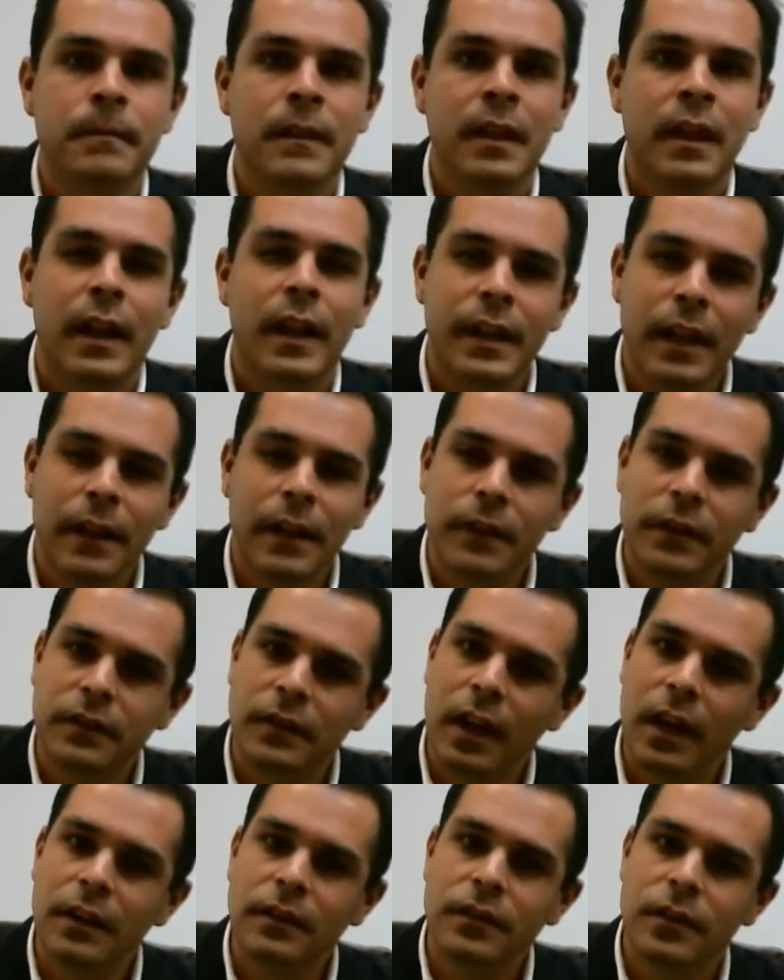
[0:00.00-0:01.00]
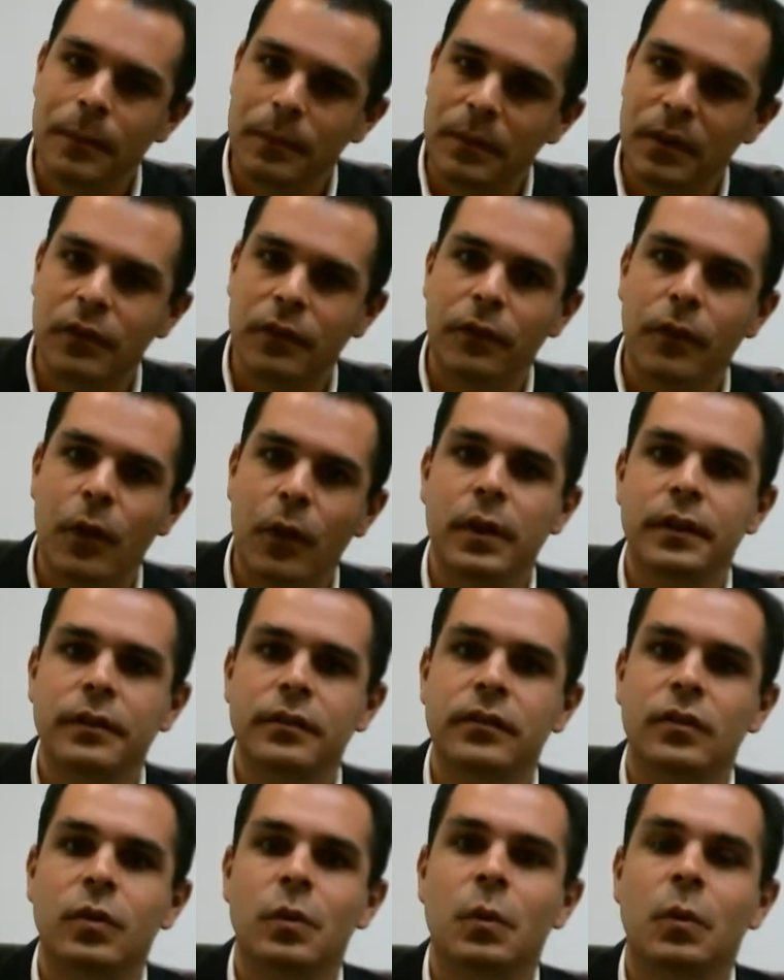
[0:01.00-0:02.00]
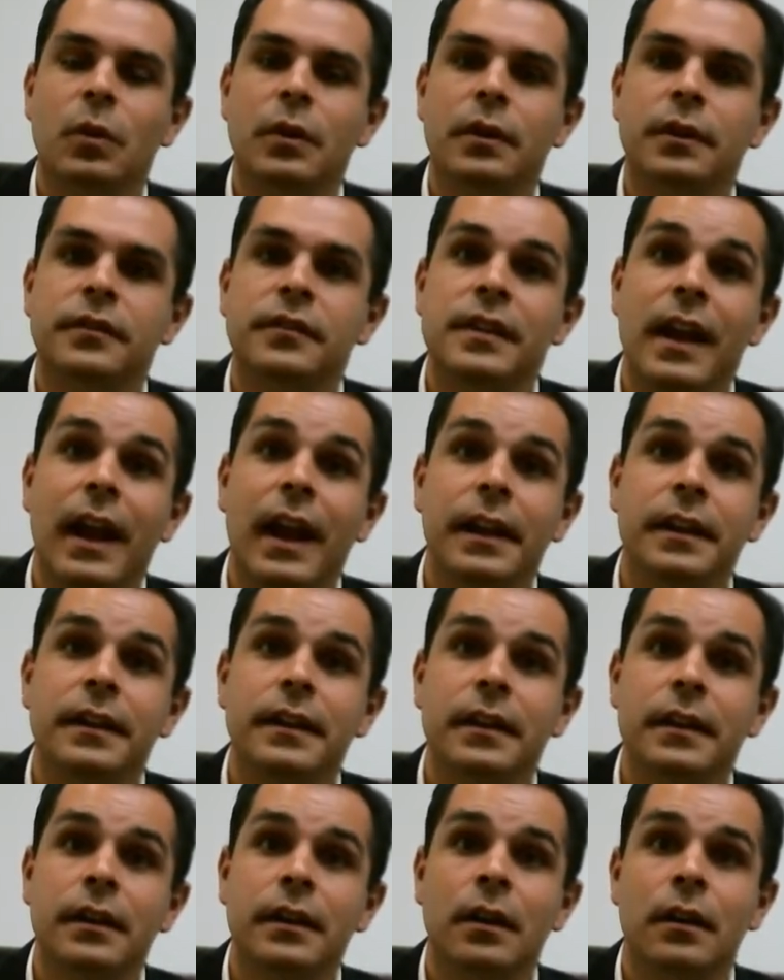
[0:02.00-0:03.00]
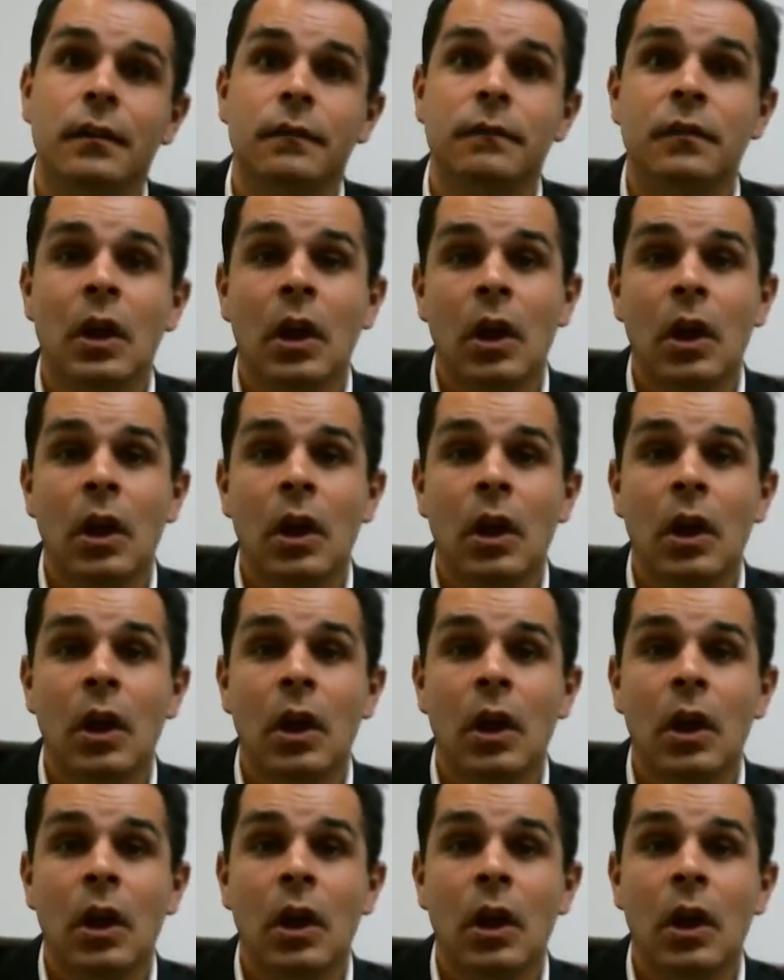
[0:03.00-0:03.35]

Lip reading: And again, this concept is focused towards the idea of